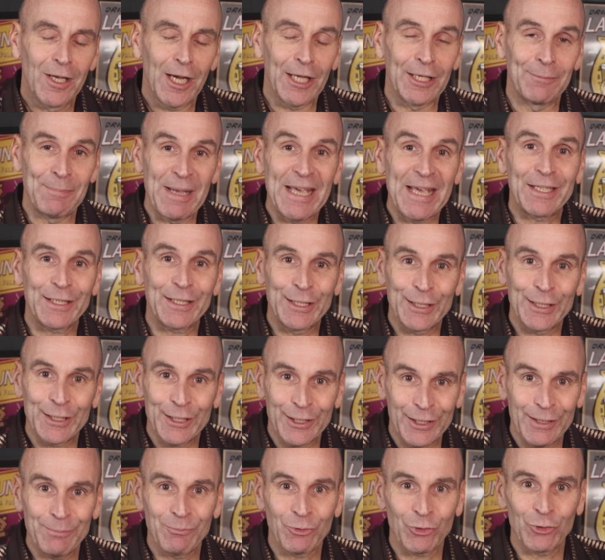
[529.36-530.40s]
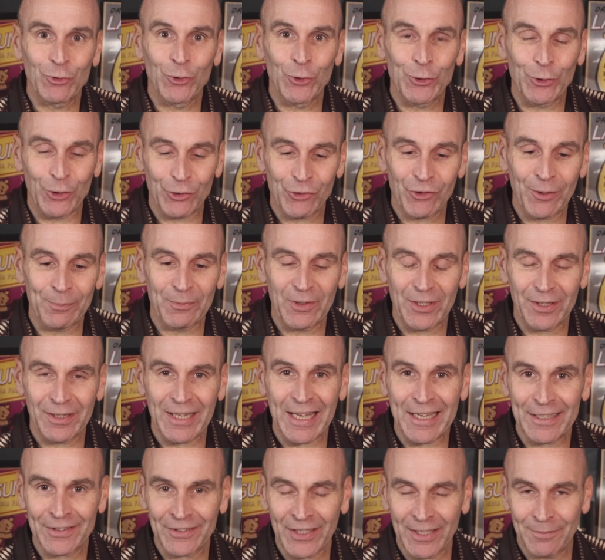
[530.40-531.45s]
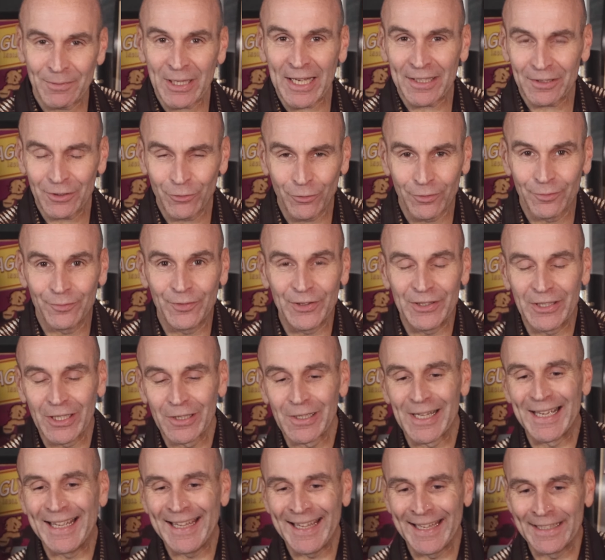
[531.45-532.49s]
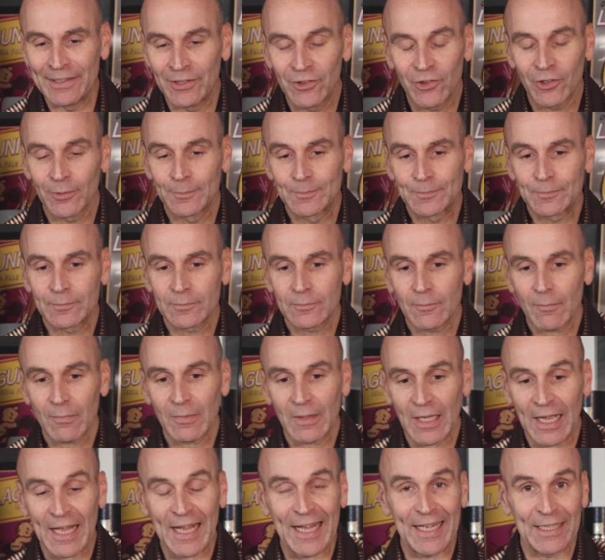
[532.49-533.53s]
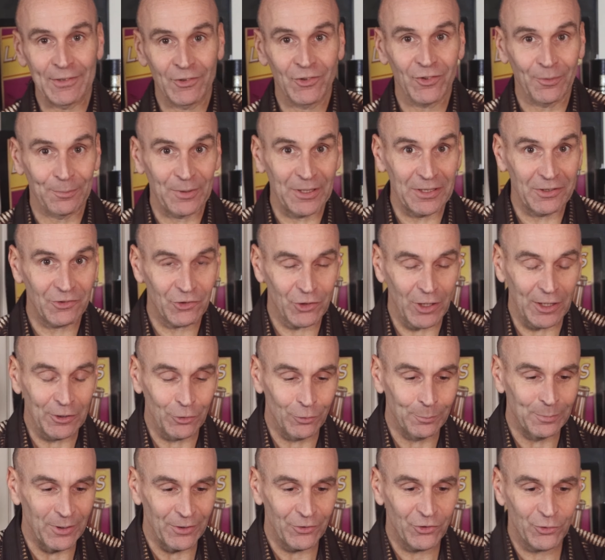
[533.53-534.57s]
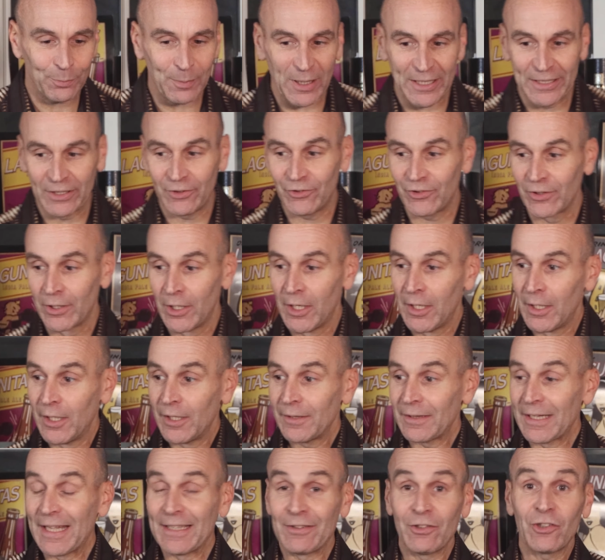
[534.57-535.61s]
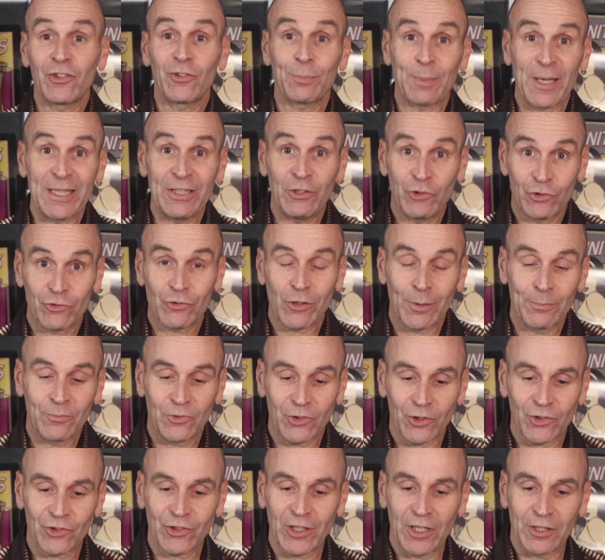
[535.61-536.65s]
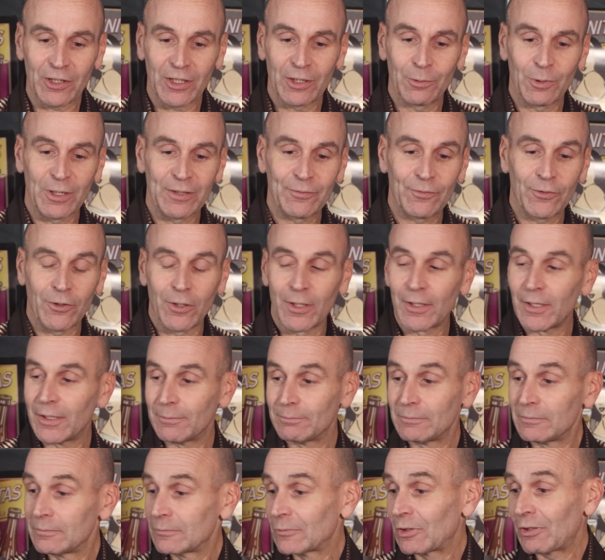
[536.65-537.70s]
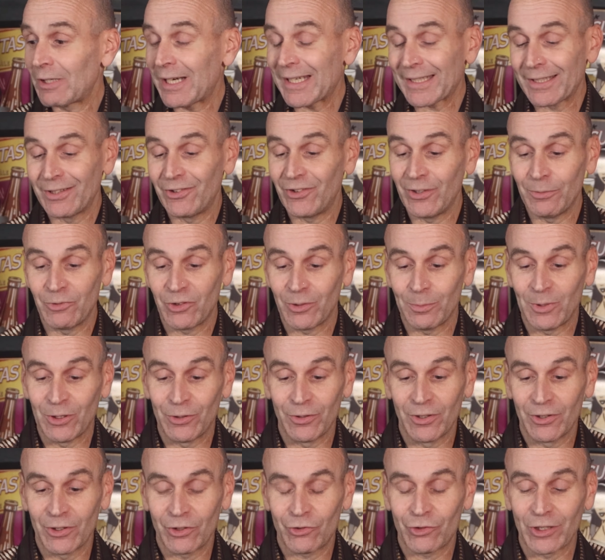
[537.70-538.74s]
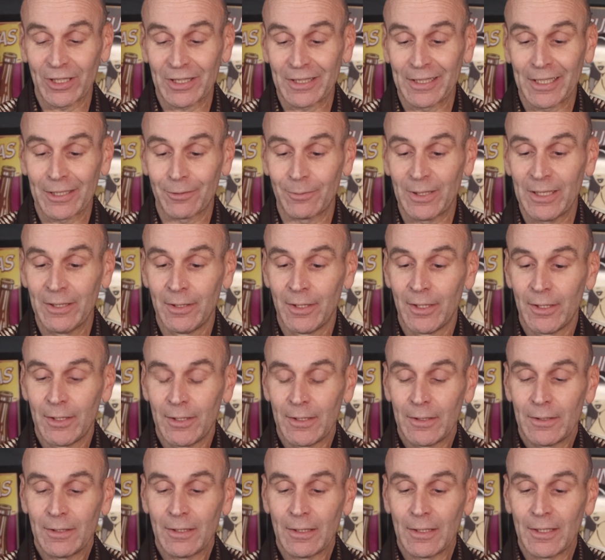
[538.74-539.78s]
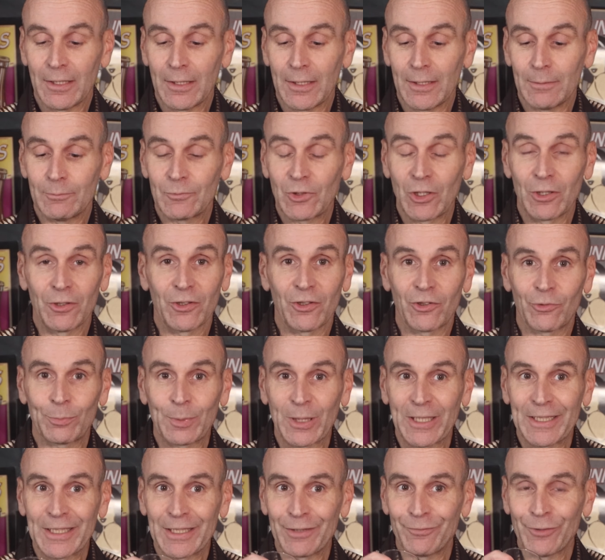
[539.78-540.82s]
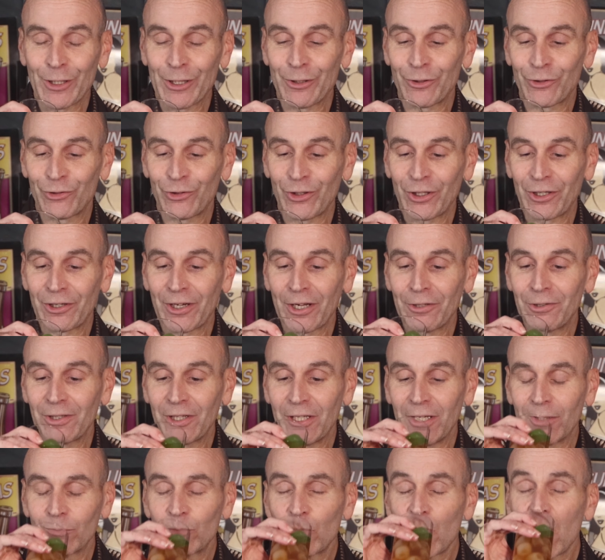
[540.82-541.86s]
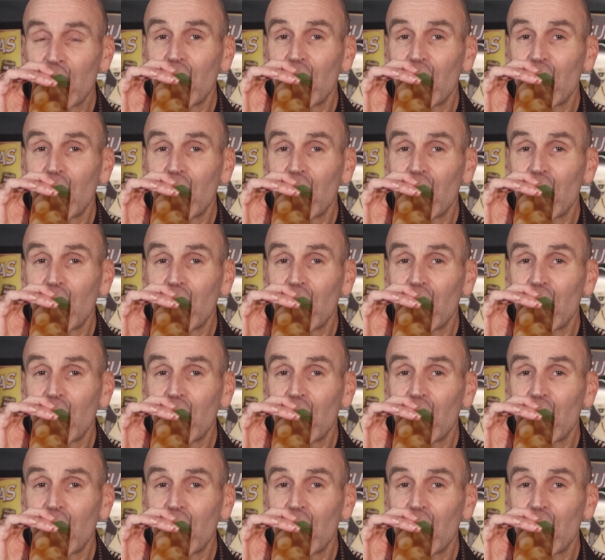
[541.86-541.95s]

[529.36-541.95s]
American cream soda or something of that type, that little vanilla hint, and something that's got a little bit of spice, then the Spice Rums are certainly one for it. Kraken seems to be doing the trick anyway. You know, there's plenty of others that are out there.